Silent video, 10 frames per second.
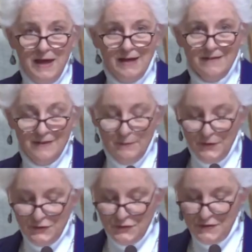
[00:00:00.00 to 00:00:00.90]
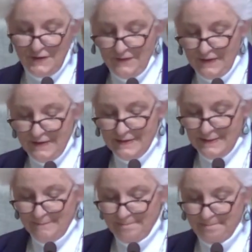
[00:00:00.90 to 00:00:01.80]
mailing them their
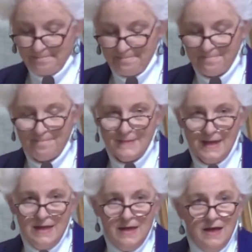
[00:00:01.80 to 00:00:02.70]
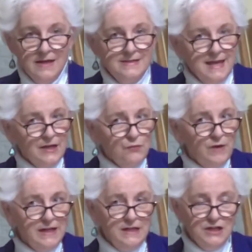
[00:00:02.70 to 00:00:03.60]
certificates. A second
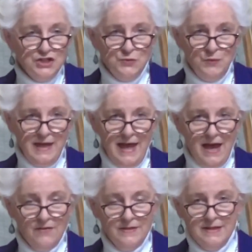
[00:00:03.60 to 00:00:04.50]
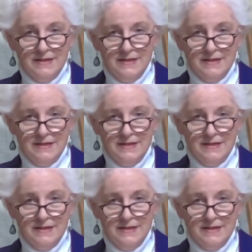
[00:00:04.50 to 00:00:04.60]
recognition we have